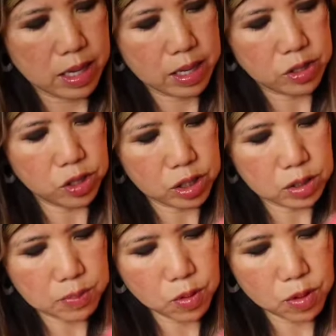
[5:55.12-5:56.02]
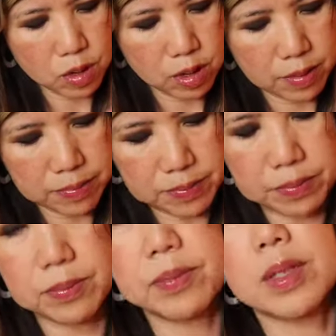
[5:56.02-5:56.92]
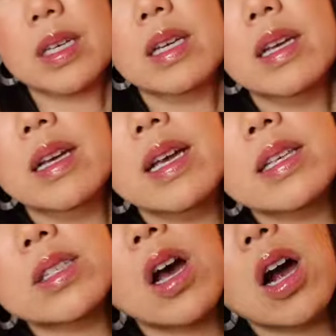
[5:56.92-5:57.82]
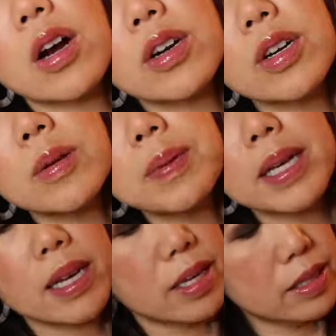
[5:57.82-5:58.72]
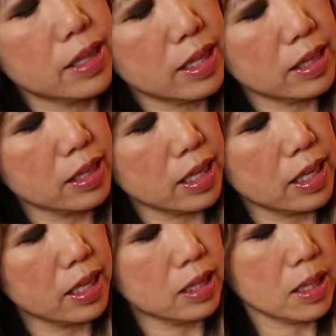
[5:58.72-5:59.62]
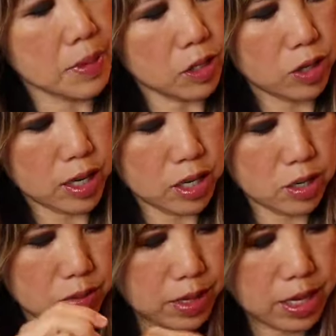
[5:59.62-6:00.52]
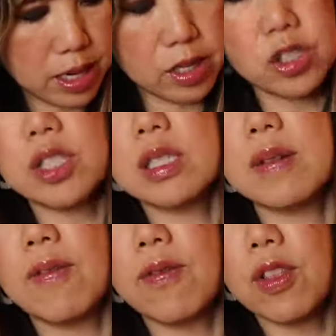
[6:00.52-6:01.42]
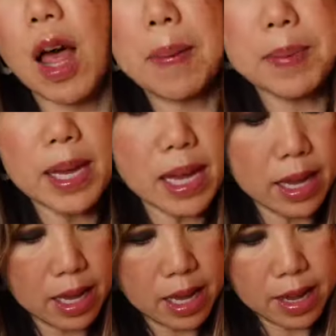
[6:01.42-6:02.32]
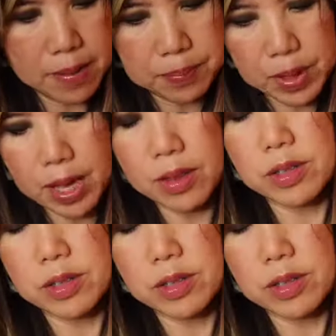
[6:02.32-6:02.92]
it's just more, it's harder because this is, let me try to do it, it's just floppy and